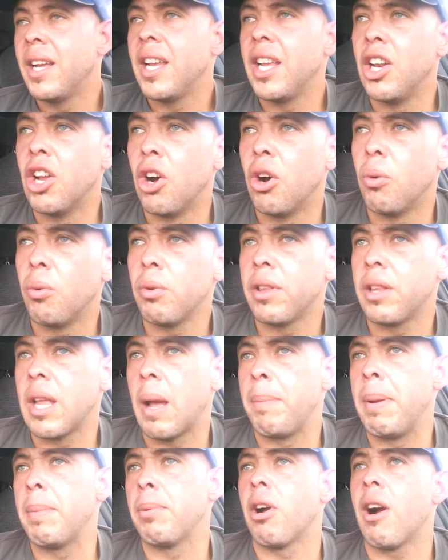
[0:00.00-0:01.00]
you know,
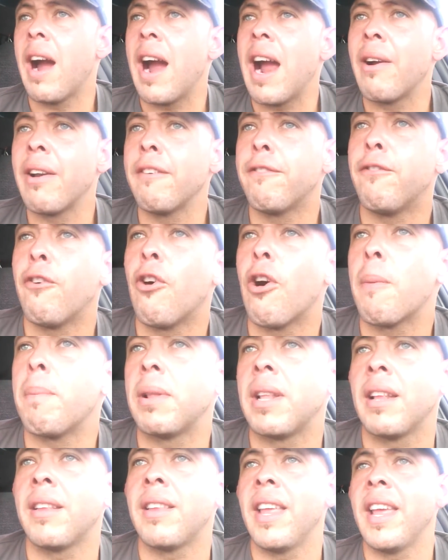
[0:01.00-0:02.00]
that people are hiring for,
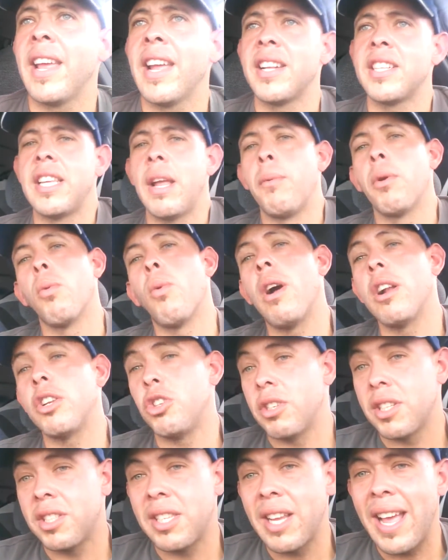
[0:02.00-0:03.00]
but the thing is they would
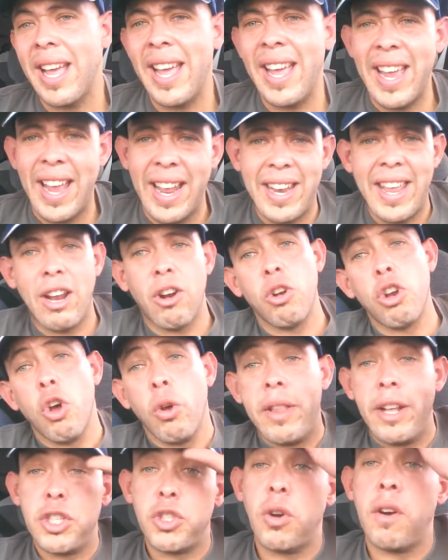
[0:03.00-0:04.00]
want you to stay and they don't
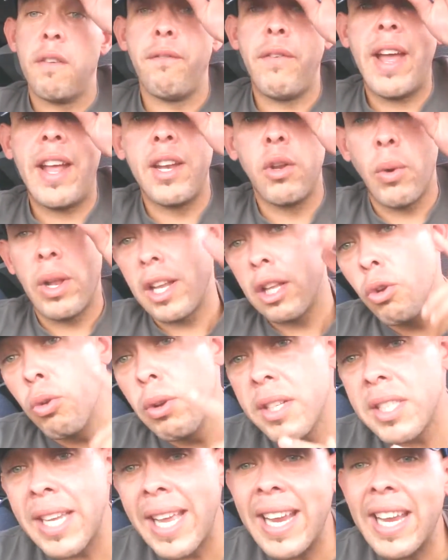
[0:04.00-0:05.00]
know that you're a van-dwelling
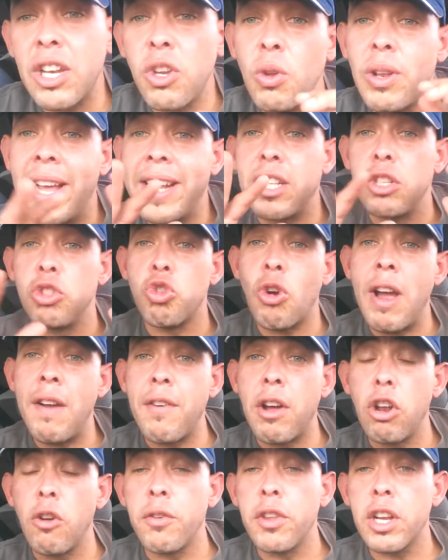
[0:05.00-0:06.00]
lunatic and you like to
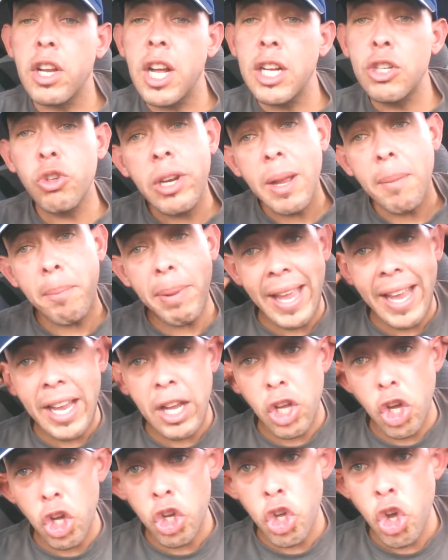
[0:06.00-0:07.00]
drive all over the country and
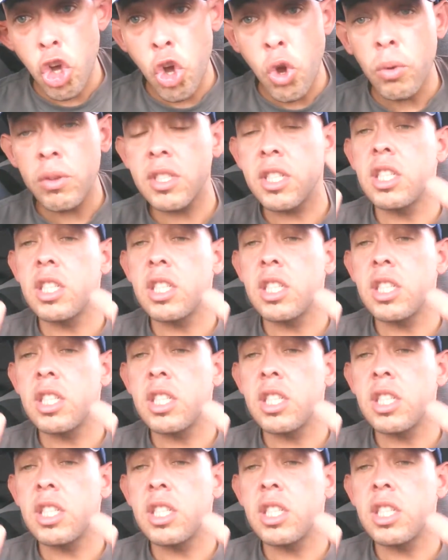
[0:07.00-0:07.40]
being cuckoo.